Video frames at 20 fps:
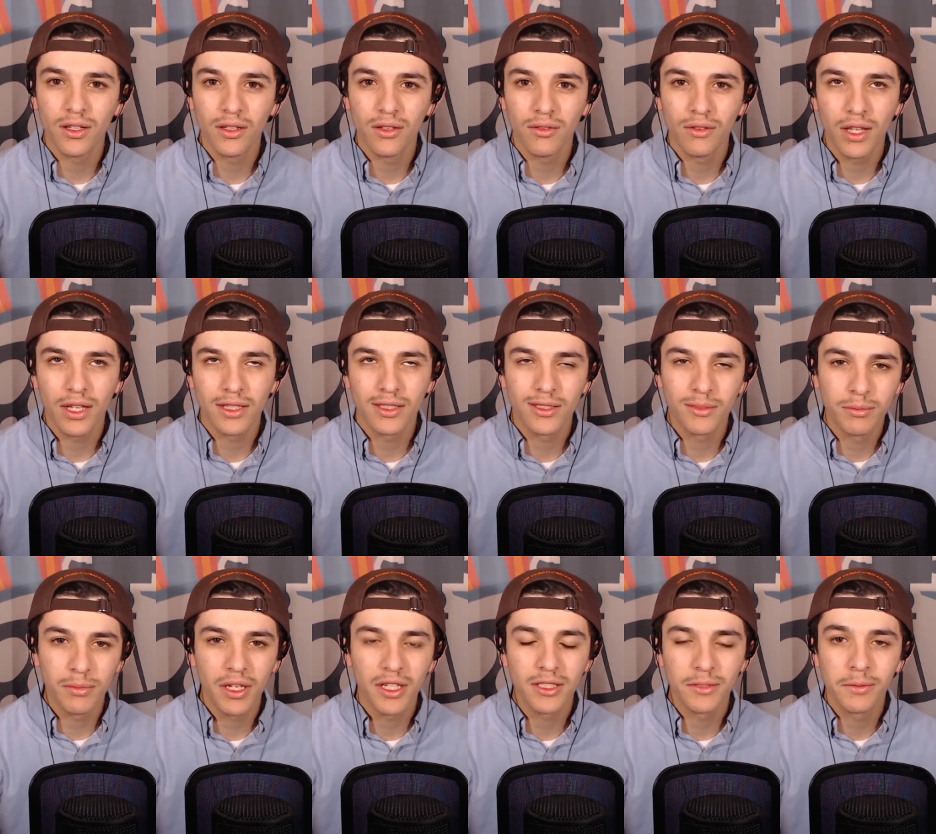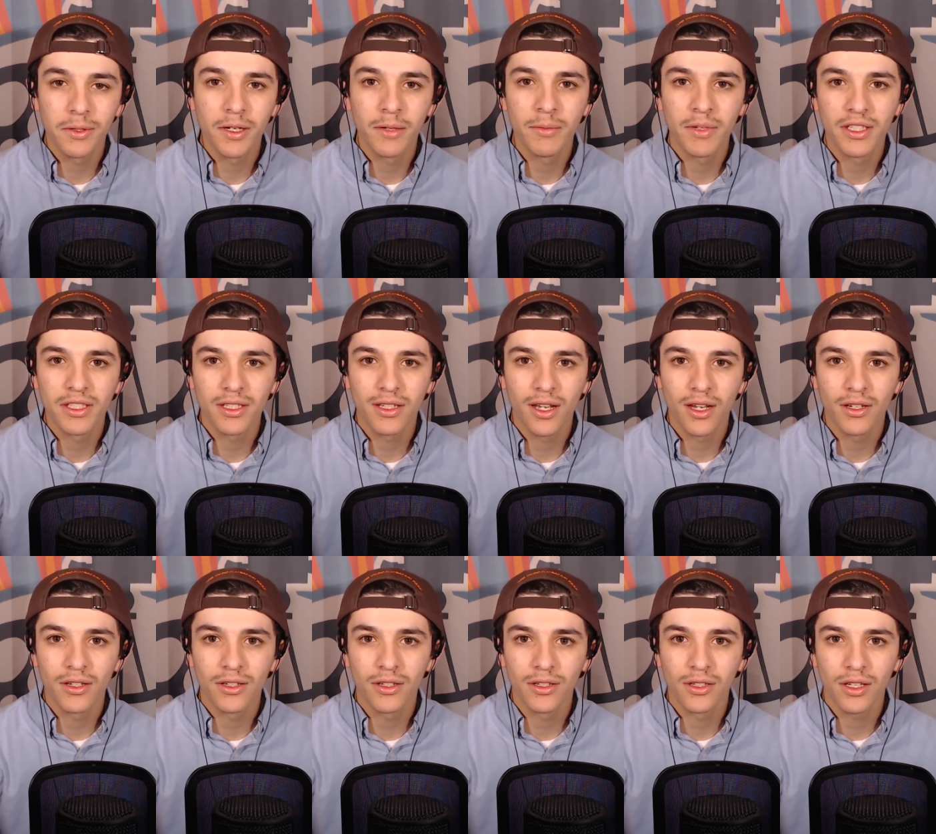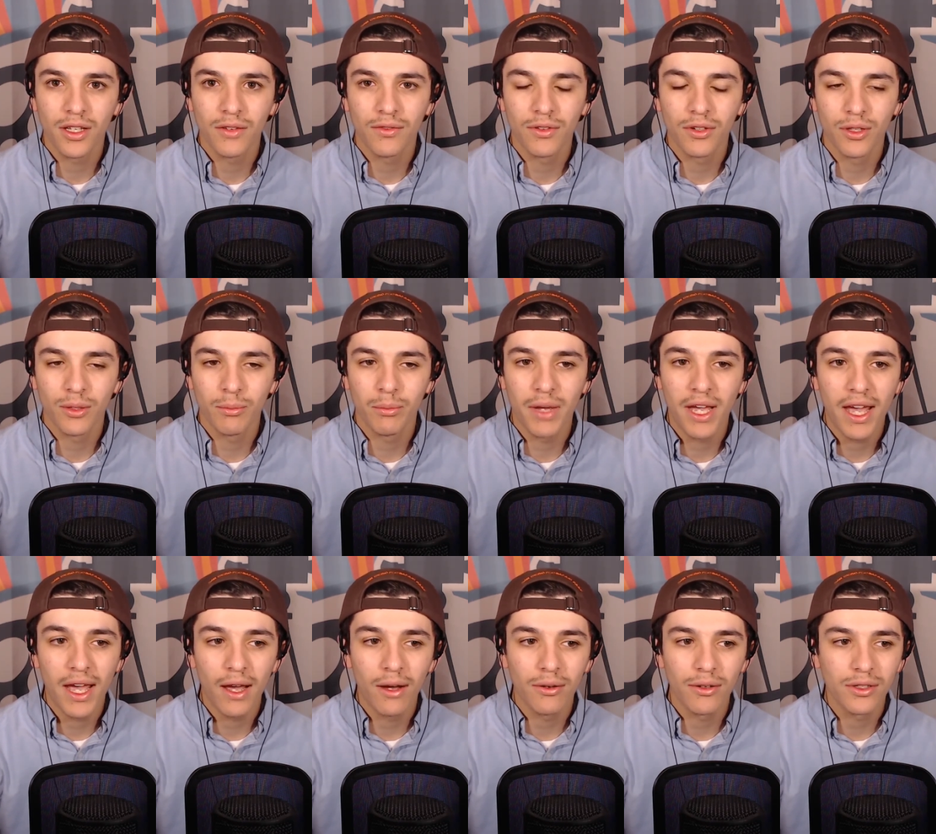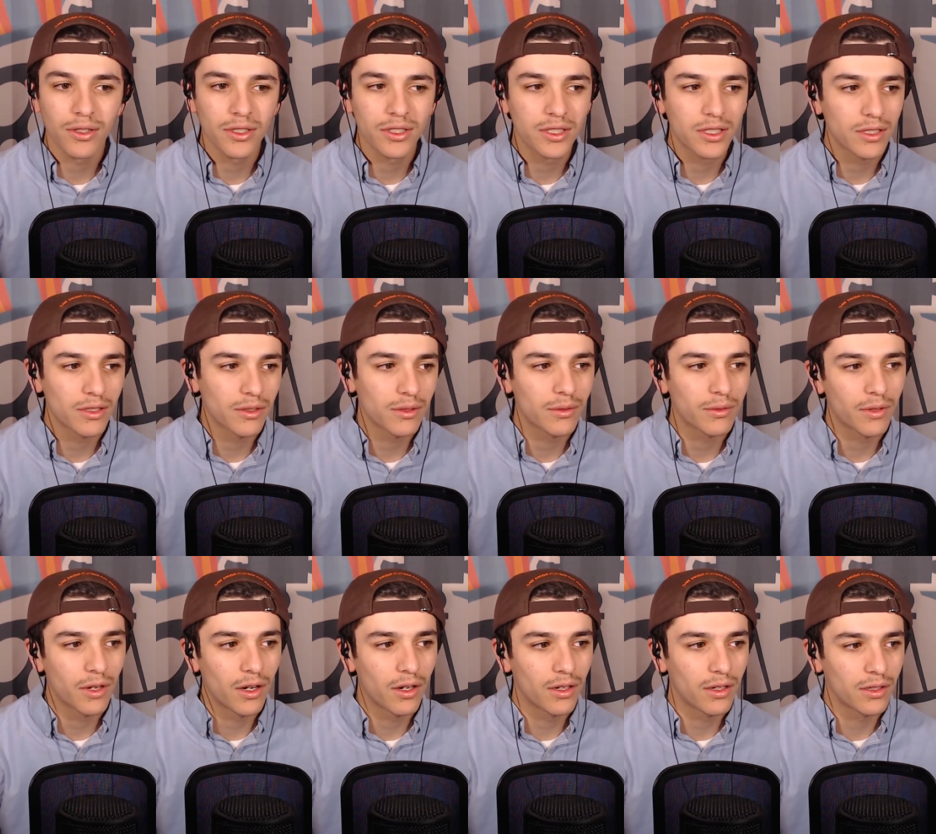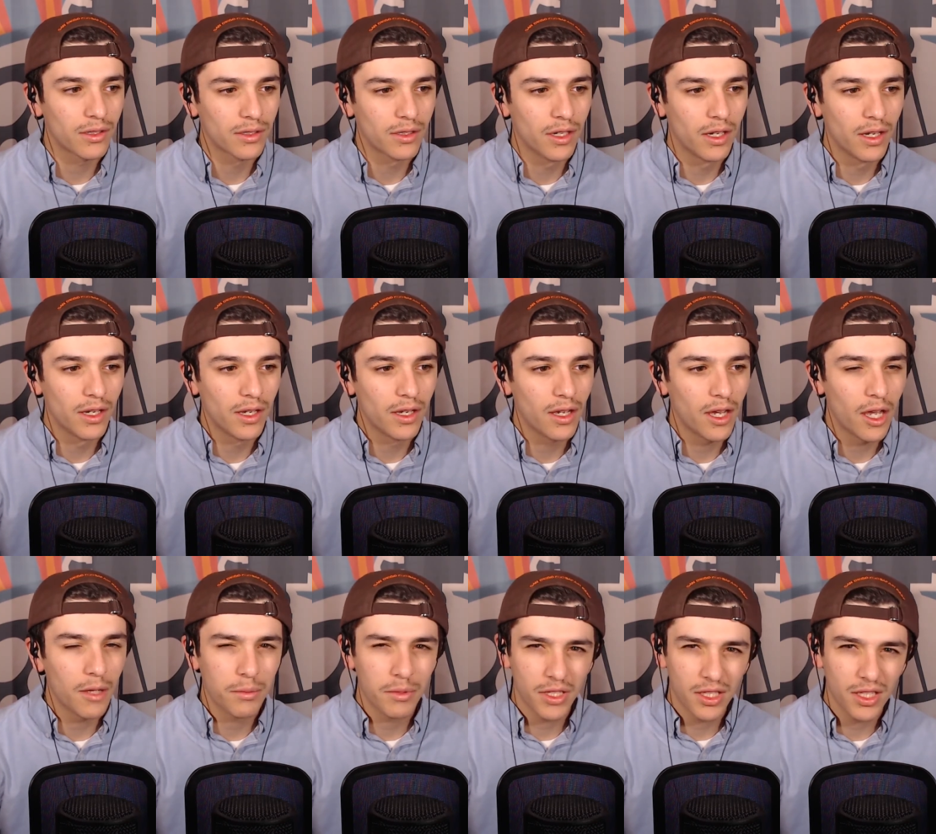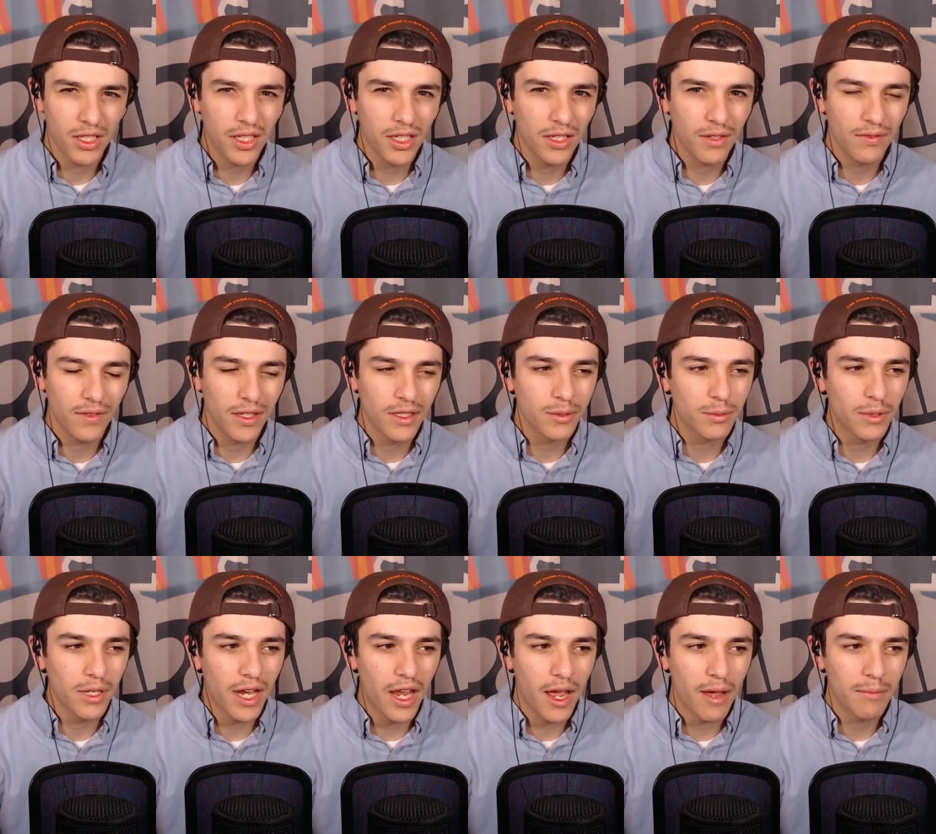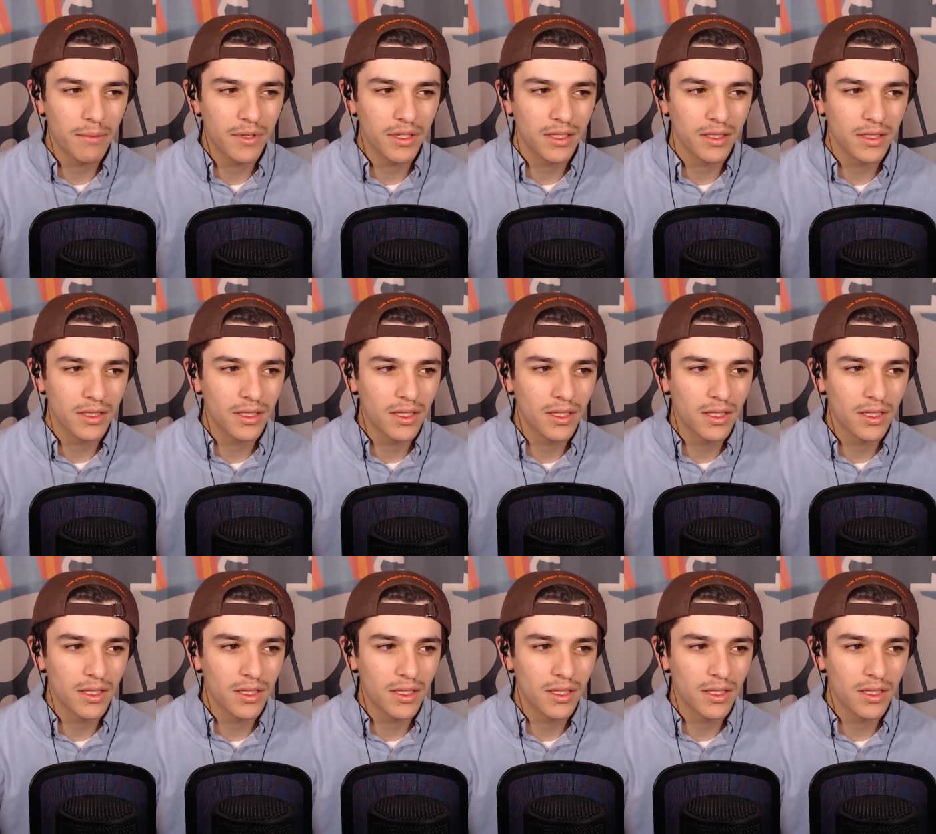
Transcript: like experimenting on her to give her the powers, or I believe that's what happens.